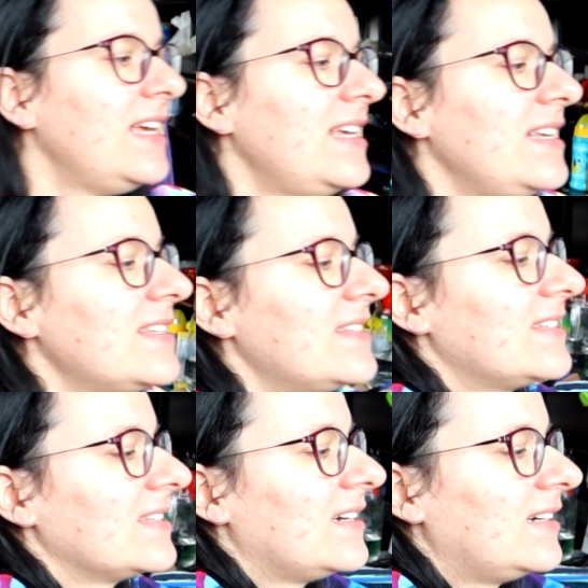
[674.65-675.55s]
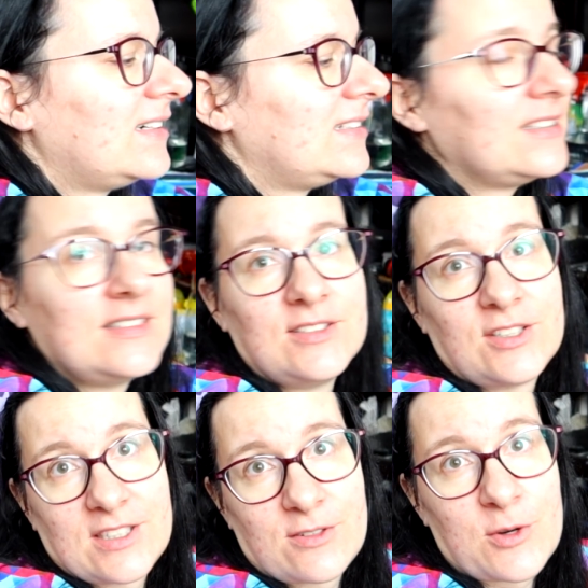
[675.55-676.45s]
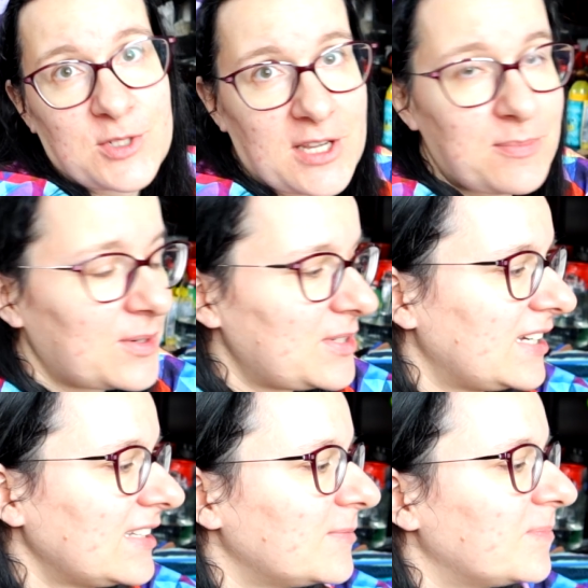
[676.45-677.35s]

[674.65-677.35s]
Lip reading: is not a crochet project.